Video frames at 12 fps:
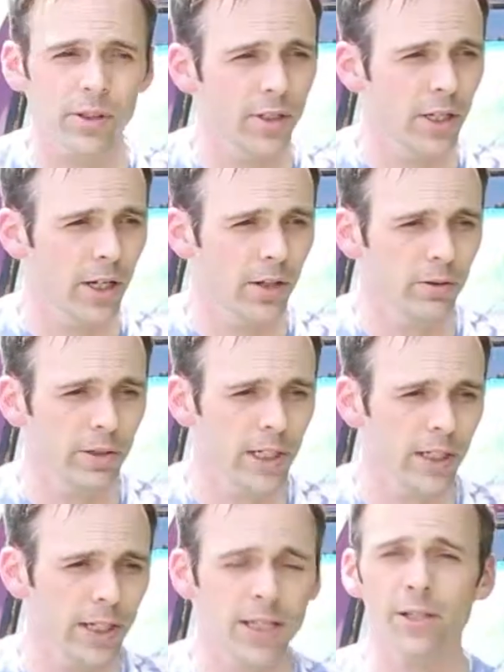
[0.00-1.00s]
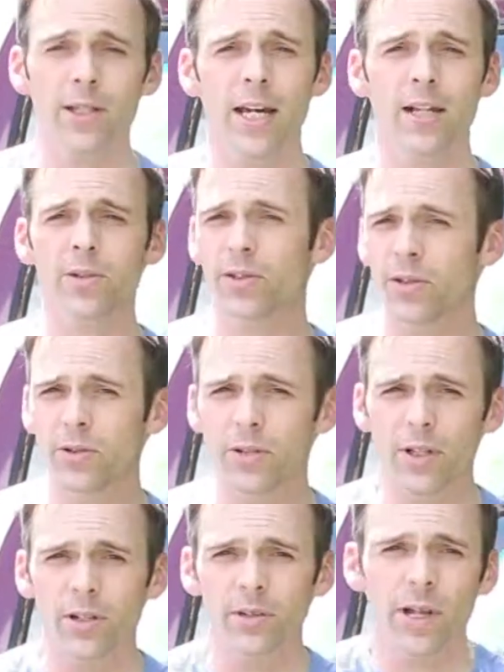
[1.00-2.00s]
the ins and outs, the do's
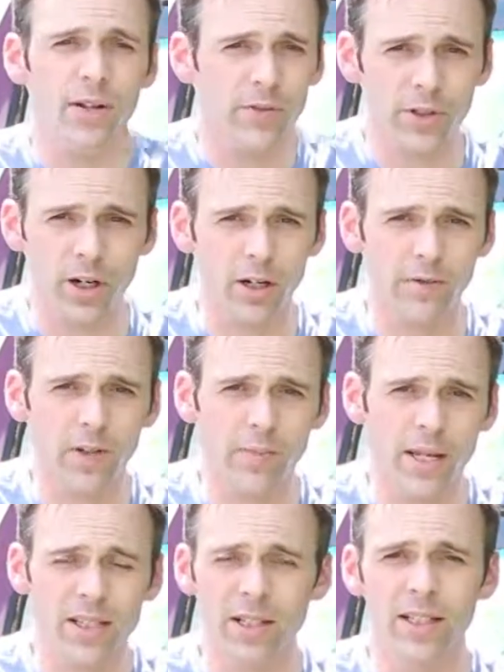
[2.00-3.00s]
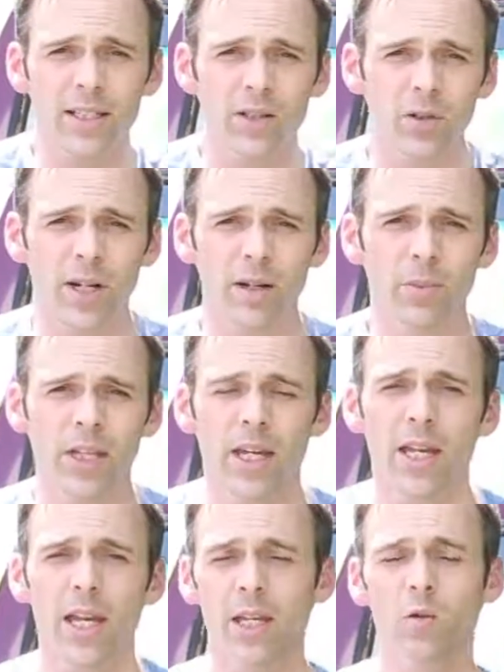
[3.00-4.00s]
and don'ts of photography, basically to help
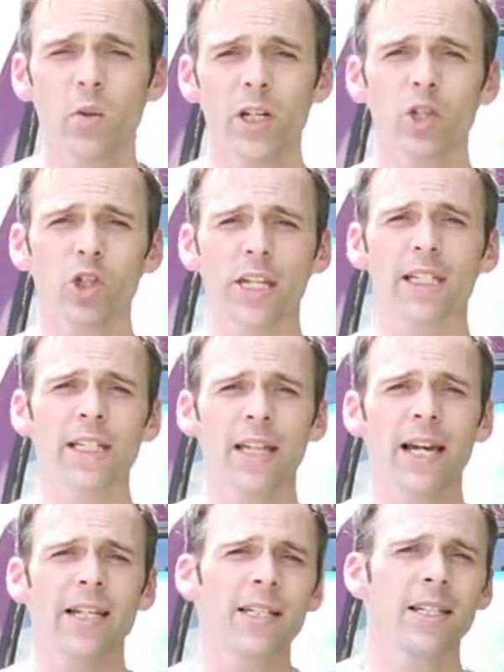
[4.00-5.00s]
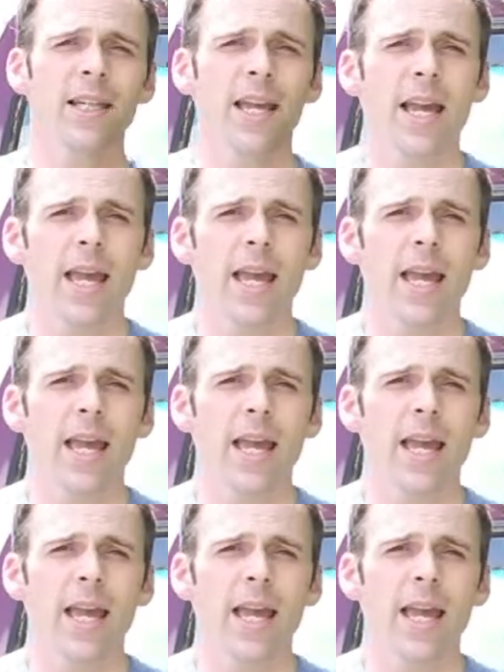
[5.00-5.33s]
enrich, enlighten,